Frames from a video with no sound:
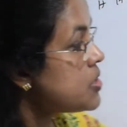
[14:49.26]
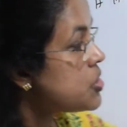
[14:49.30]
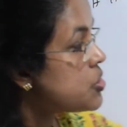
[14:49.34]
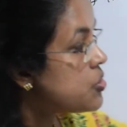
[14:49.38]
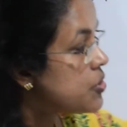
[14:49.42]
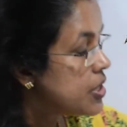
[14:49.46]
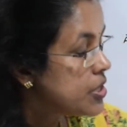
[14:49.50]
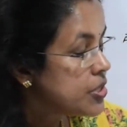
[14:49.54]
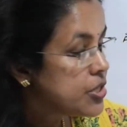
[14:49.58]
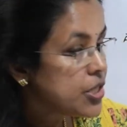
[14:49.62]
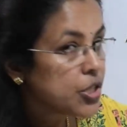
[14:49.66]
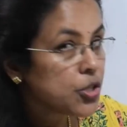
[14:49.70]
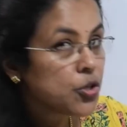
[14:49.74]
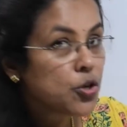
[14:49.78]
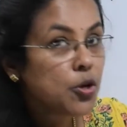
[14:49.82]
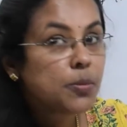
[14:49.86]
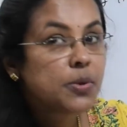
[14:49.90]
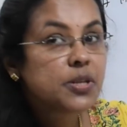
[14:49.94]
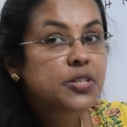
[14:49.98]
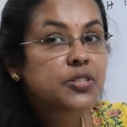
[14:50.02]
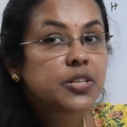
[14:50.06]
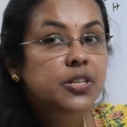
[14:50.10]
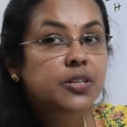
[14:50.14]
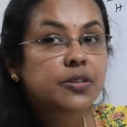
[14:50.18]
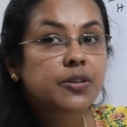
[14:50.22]
to the
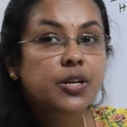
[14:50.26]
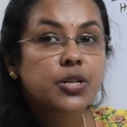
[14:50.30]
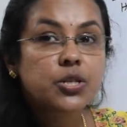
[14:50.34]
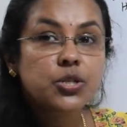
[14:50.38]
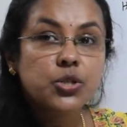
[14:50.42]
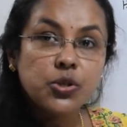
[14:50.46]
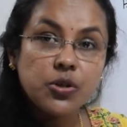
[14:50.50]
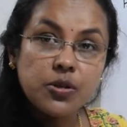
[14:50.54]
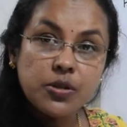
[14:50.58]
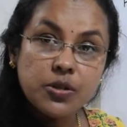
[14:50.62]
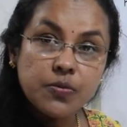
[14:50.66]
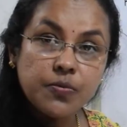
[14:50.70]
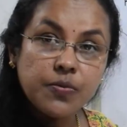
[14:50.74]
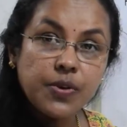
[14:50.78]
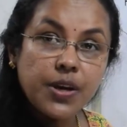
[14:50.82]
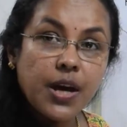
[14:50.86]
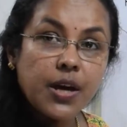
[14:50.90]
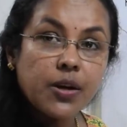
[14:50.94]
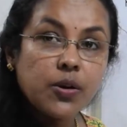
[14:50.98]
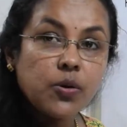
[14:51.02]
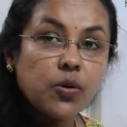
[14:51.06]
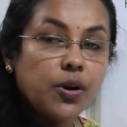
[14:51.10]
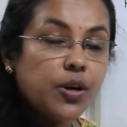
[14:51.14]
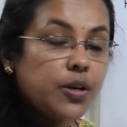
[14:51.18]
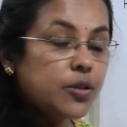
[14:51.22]
trigonometric ratios? We
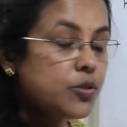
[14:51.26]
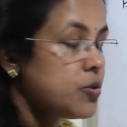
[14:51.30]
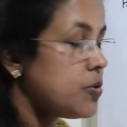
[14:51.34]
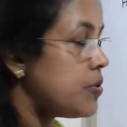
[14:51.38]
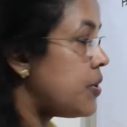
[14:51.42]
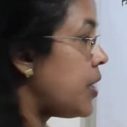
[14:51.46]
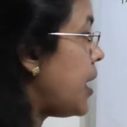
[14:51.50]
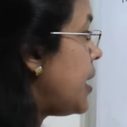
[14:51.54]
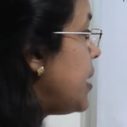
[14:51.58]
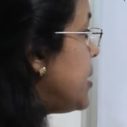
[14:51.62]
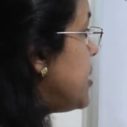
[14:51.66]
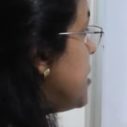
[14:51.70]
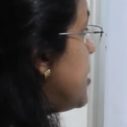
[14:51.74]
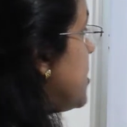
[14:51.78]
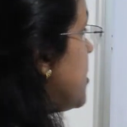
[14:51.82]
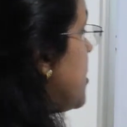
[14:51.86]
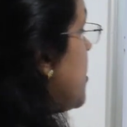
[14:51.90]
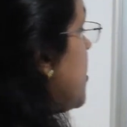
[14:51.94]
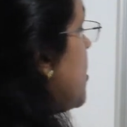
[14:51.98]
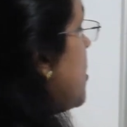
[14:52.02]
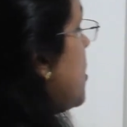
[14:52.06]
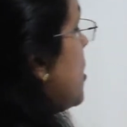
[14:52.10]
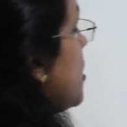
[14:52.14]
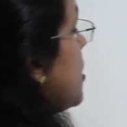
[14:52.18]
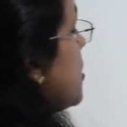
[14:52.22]
are going to write it.
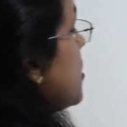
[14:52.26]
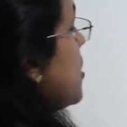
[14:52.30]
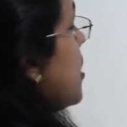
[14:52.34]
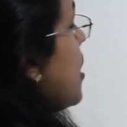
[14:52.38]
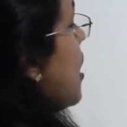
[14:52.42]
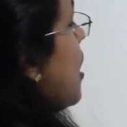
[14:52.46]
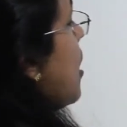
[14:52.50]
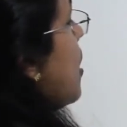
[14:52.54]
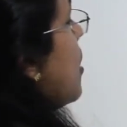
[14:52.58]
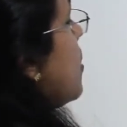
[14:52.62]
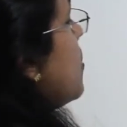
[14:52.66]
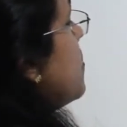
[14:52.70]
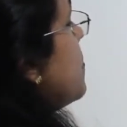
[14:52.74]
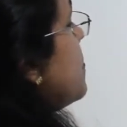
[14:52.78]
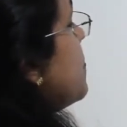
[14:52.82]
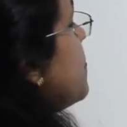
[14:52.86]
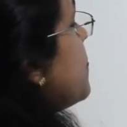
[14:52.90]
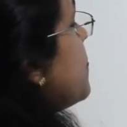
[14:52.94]
Now,